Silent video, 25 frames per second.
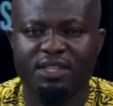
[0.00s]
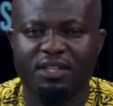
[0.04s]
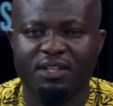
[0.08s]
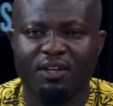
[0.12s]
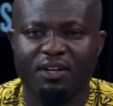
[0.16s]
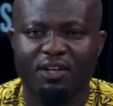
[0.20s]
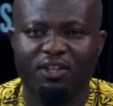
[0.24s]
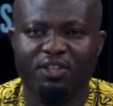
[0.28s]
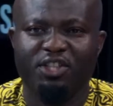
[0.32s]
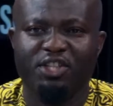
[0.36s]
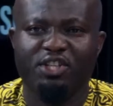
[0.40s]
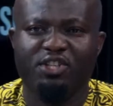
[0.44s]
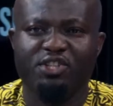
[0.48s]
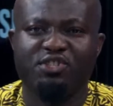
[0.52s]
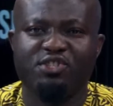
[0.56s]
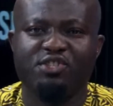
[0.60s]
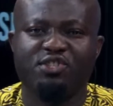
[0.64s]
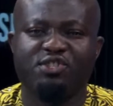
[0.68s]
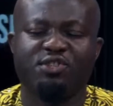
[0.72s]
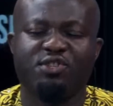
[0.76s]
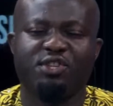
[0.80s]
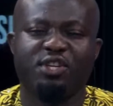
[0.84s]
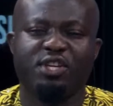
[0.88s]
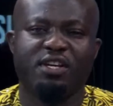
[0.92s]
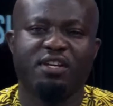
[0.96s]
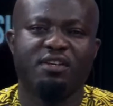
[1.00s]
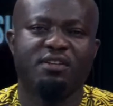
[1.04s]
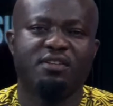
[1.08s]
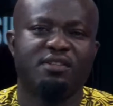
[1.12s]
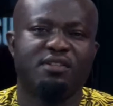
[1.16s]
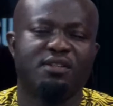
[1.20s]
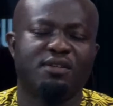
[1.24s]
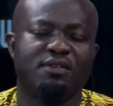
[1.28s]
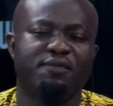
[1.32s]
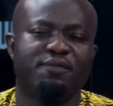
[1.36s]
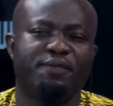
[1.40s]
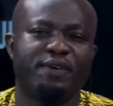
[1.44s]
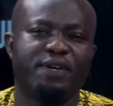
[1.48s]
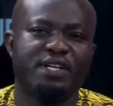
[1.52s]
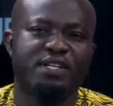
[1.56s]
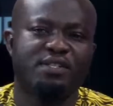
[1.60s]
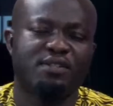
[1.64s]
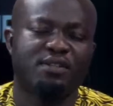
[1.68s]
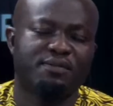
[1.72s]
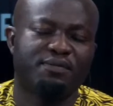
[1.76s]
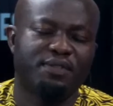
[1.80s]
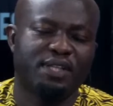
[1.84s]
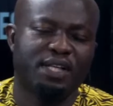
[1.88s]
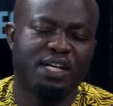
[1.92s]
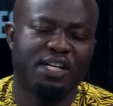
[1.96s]
On the issues today, the fate
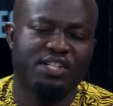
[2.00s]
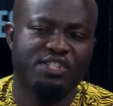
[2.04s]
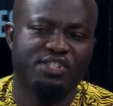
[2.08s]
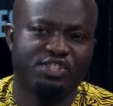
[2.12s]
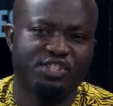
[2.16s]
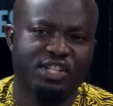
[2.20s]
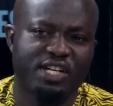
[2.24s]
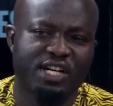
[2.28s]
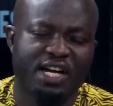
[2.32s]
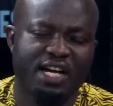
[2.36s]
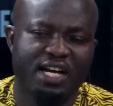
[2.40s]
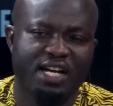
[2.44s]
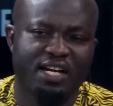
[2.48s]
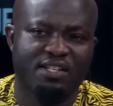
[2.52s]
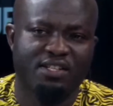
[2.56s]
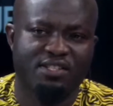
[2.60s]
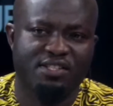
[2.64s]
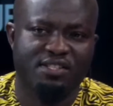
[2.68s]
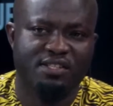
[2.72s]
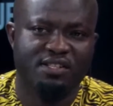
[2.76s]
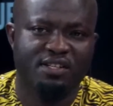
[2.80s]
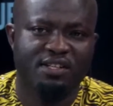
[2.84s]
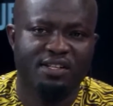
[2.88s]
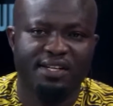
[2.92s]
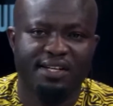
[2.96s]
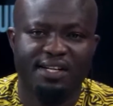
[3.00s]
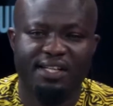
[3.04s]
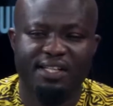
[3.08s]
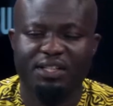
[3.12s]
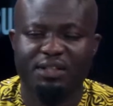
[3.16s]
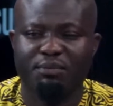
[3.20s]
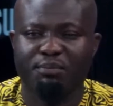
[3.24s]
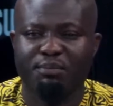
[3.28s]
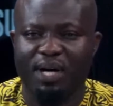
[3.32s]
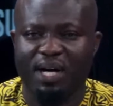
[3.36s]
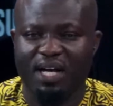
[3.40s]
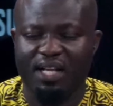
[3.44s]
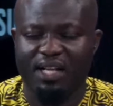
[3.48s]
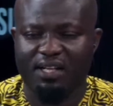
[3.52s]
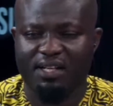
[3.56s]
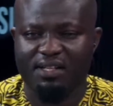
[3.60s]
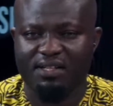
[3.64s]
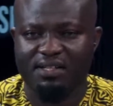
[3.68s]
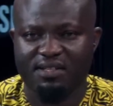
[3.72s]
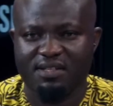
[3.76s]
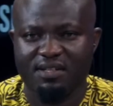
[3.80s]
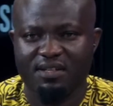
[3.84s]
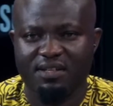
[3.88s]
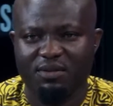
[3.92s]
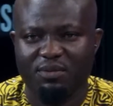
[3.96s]
of Nigeria hangs and the
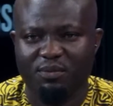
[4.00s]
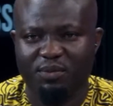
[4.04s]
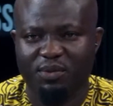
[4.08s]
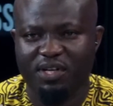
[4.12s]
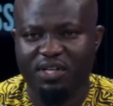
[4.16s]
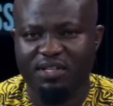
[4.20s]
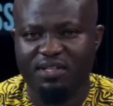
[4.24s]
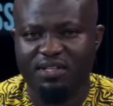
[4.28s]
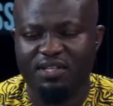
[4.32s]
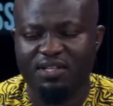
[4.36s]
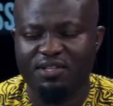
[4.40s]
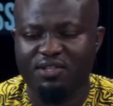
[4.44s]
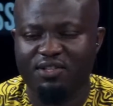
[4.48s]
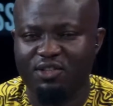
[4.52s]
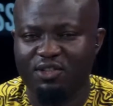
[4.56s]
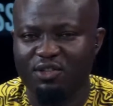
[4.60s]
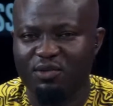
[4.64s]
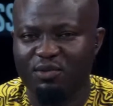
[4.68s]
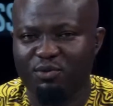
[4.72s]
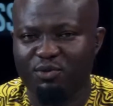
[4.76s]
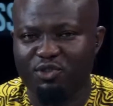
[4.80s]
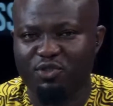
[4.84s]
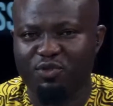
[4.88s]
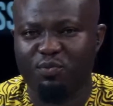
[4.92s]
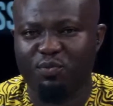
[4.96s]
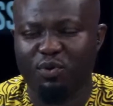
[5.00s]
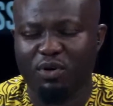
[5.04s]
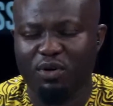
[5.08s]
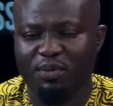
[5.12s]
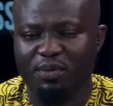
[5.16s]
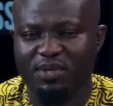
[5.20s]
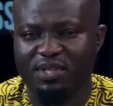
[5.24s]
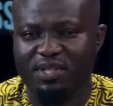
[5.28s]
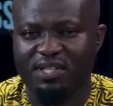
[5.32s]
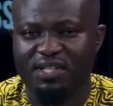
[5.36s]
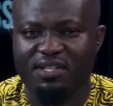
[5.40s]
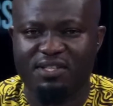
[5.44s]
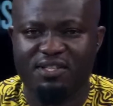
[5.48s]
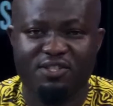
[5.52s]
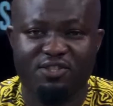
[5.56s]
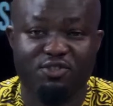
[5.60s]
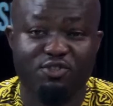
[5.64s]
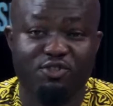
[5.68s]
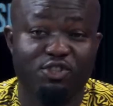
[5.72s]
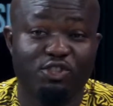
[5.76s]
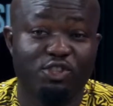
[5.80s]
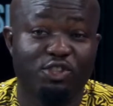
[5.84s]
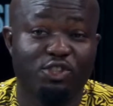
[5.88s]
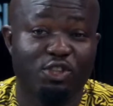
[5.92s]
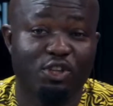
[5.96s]
balance President Tinubu's promises to
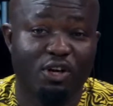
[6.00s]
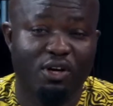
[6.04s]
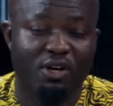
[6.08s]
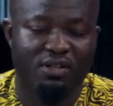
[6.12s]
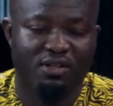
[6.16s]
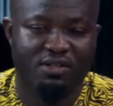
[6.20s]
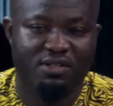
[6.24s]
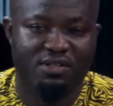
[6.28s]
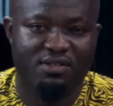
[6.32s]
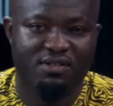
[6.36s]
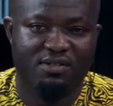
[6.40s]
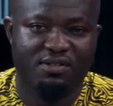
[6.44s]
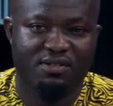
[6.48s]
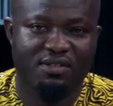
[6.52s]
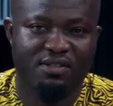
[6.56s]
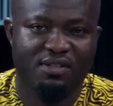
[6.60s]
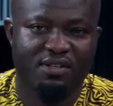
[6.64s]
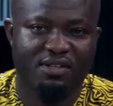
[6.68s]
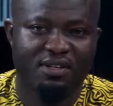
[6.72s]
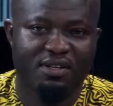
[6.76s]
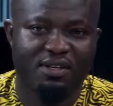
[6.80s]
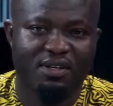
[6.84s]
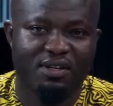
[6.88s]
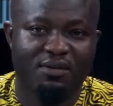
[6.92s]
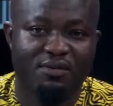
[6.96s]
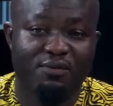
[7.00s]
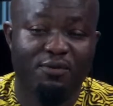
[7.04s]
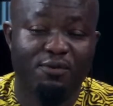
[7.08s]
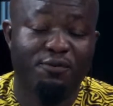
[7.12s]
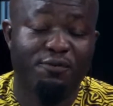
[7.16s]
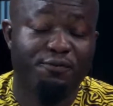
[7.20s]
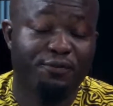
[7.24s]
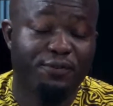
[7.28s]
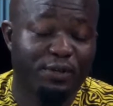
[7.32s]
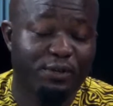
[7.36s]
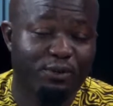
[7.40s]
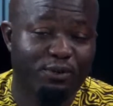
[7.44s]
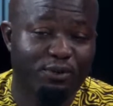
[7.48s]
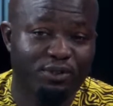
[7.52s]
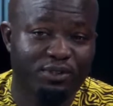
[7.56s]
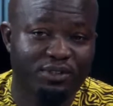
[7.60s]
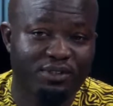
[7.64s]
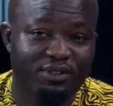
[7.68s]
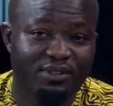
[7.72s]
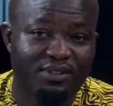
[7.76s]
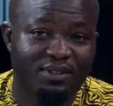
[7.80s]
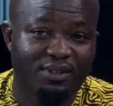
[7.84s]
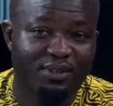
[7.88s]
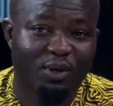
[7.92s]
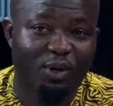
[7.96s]
the North, fulfilled
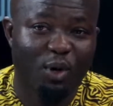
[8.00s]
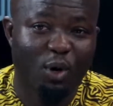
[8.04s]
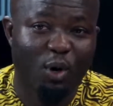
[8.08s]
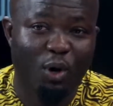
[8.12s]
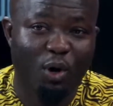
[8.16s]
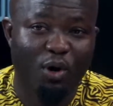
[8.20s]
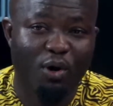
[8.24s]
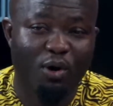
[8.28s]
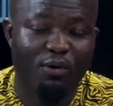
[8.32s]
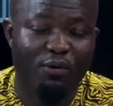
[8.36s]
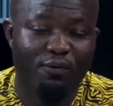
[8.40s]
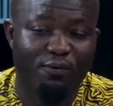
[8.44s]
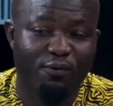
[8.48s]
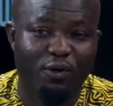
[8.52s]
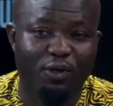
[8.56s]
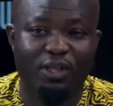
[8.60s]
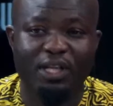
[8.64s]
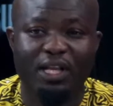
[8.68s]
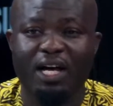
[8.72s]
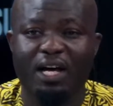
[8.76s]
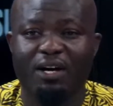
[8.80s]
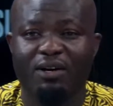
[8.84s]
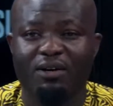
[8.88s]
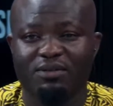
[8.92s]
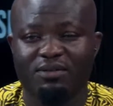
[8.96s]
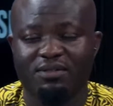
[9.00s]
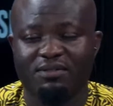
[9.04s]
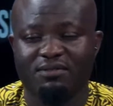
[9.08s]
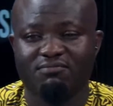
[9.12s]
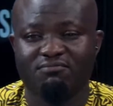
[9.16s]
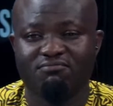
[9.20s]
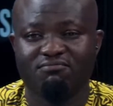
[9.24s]
or fall out.